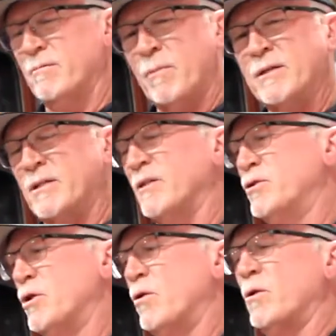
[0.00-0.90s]
basically
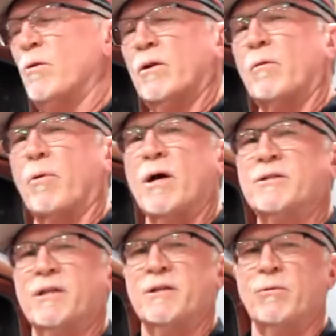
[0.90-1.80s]
show you a little
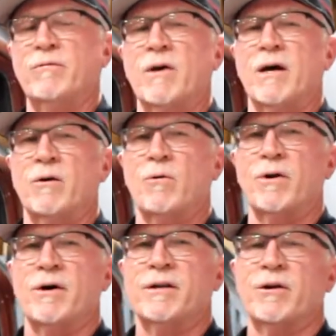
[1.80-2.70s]
project that we've got going
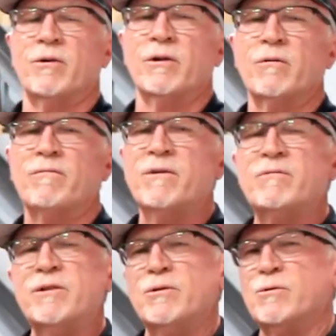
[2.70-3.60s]
on here, a little
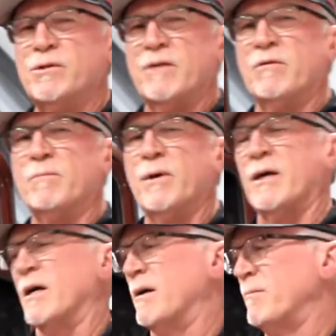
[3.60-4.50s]
52 Chevy
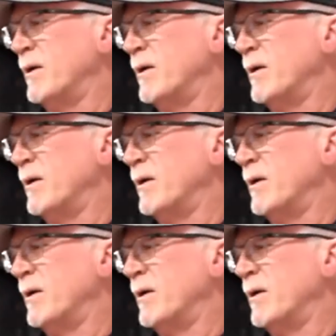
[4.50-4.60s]
pickup.